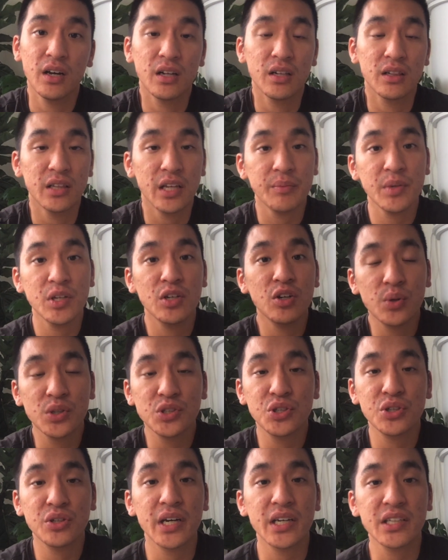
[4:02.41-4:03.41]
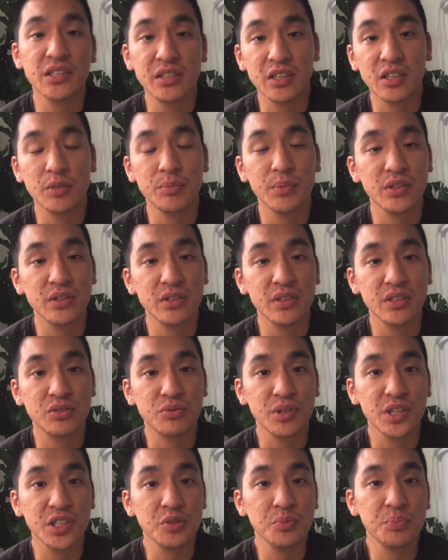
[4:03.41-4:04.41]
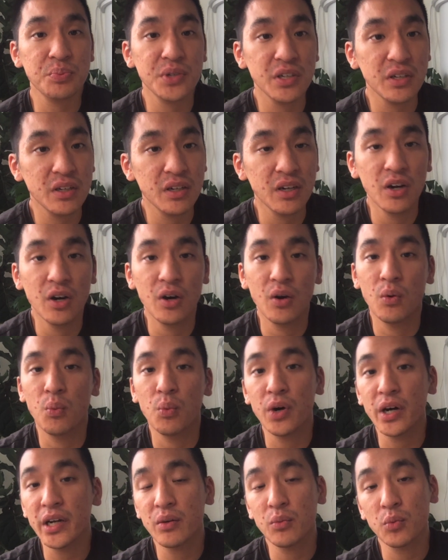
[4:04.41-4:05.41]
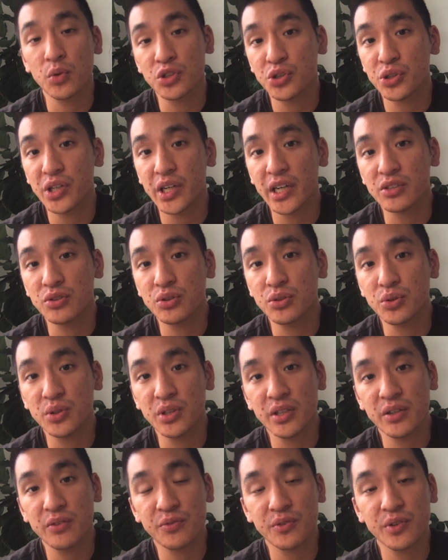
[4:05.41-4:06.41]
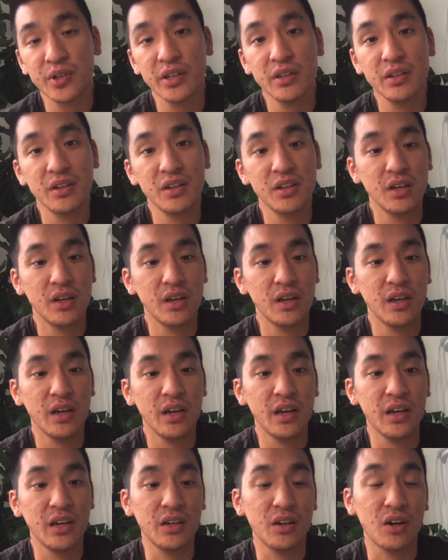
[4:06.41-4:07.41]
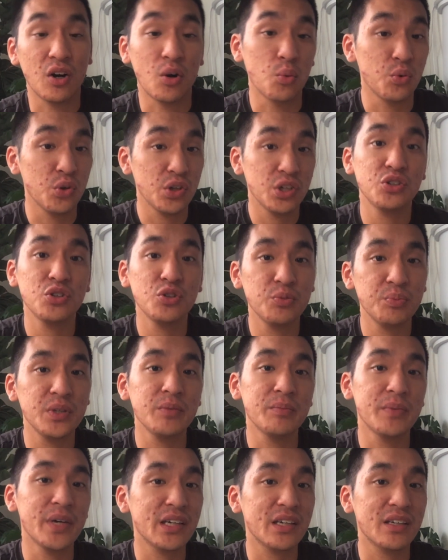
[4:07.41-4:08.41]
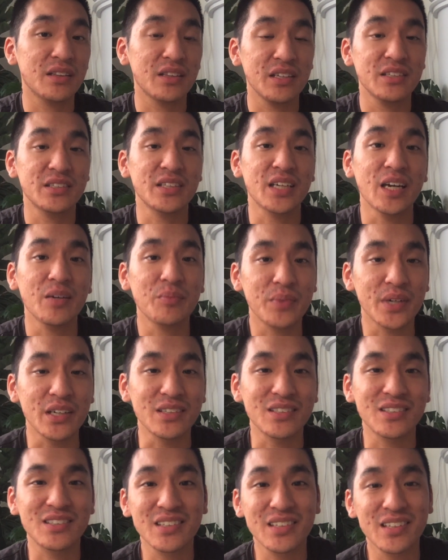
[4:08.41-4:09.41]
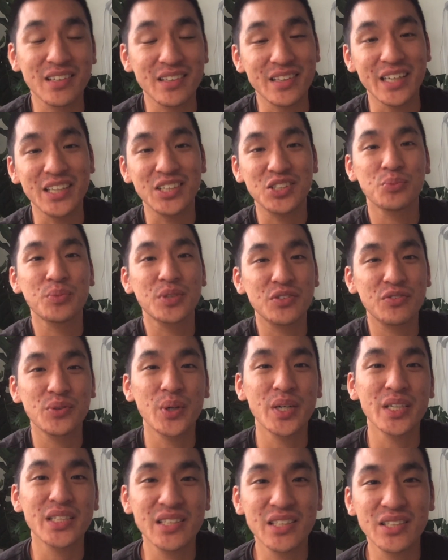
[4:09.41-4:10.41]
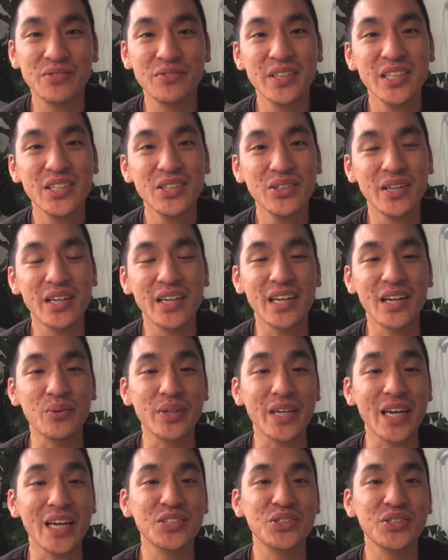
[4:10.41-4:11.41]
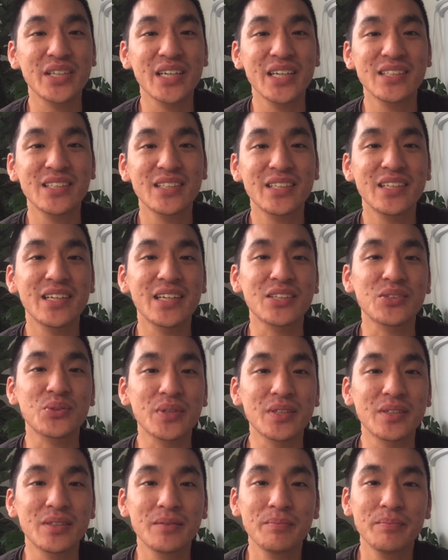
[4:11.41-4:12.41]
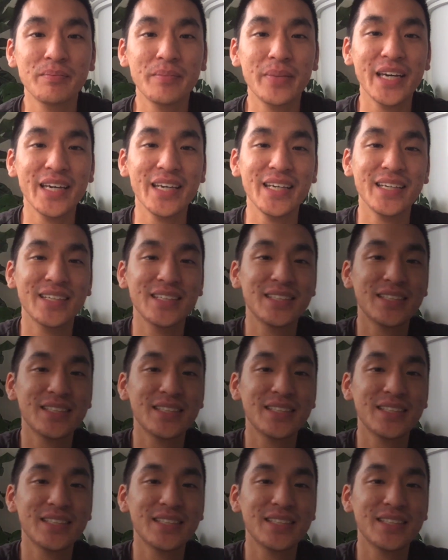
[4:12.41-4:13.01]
Let me know what you guys think about this recipe. What would you guys do different? And will you be making these egg bites? Thanks so much for watching this video, and I will catch you guys in the next one. Bye.